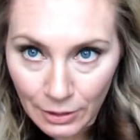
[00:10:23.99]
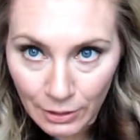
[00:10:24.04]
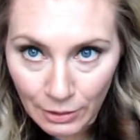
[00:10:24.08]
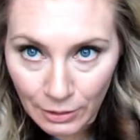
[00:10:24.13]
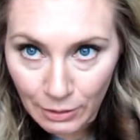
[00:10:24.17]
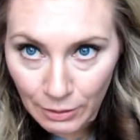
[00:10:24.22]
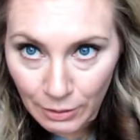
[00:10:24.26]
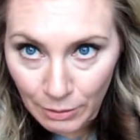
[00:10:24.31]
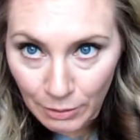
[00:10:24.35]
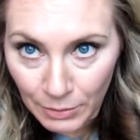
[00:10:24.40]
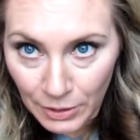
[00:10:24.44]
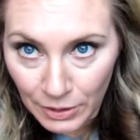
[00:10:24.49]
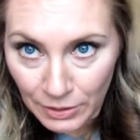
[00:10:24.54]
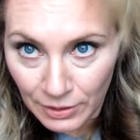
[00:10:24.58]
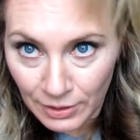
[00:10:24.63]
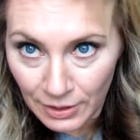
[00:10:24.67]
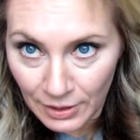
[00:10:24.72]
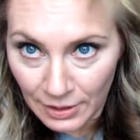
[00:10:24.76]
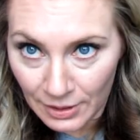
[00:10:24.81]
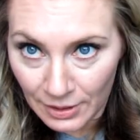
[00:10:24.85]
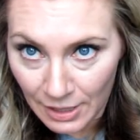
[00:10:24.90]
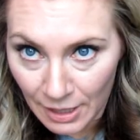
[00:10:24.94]
Almost
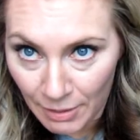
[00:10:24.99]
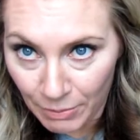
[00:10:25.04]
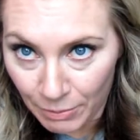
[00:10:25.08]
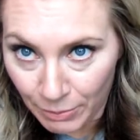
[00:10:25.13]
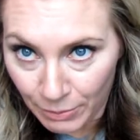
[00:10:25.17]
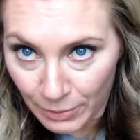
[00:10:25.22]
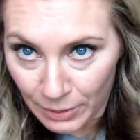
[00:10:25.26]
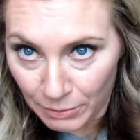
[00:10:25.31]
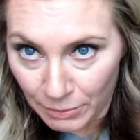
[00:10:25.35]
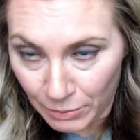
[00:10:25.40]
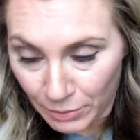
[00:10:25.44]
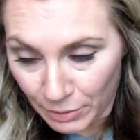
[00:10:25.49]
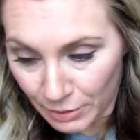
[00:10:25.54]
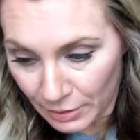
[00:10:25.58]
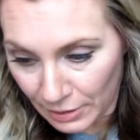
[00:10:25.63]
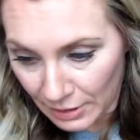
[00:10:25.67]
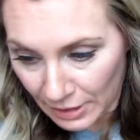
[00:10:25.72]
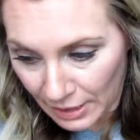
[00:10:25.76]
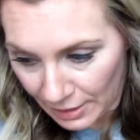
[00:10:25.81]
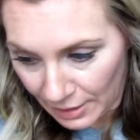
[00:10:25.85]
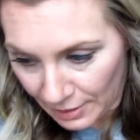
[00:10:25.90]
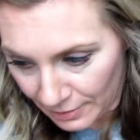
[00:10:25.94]
to the top. One more
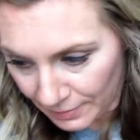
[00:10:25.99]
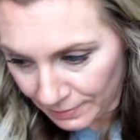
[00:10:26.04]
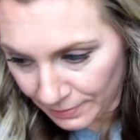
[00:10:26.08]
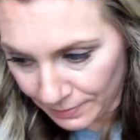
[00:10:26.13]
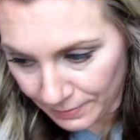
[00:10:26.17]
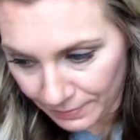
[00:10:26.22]
layer.